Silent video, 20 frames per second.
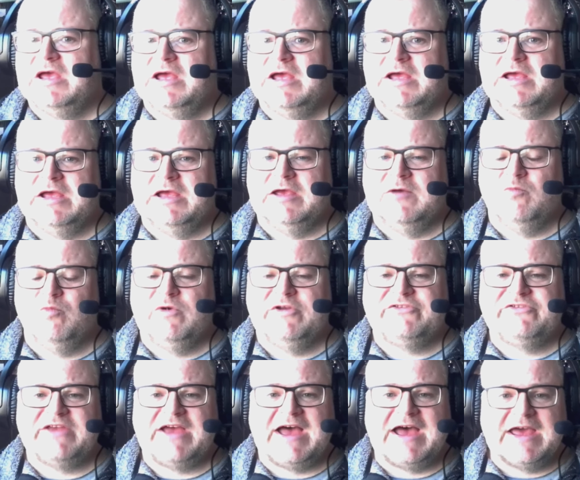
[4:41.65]
um,
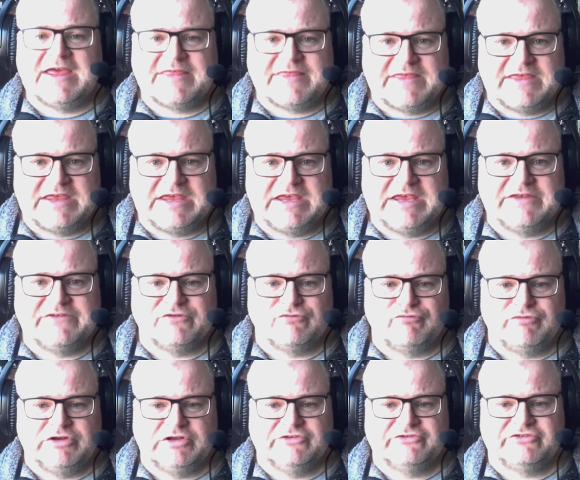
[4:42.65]
which I think is a
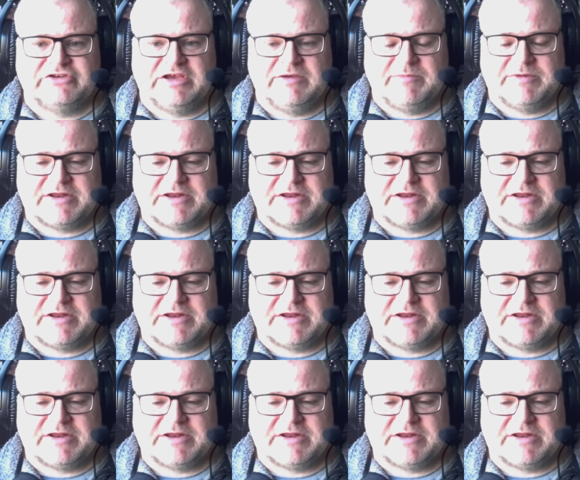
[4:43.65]
real shame.